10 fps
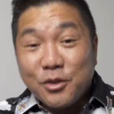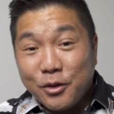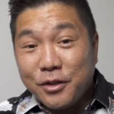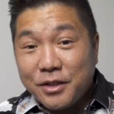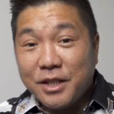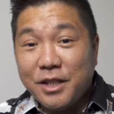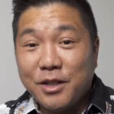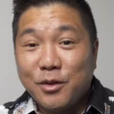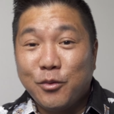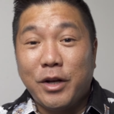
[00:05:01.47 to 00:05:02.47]
So you see,
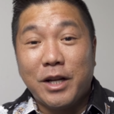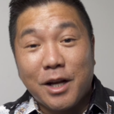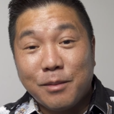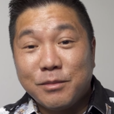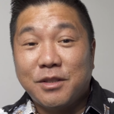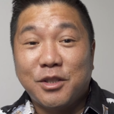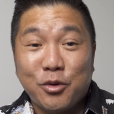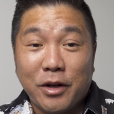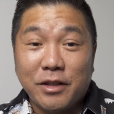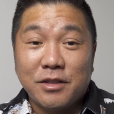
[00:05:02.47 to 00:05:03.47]
when it comes to
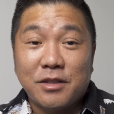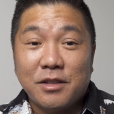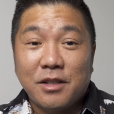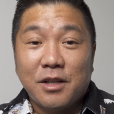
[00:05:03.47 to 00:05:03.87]
trends,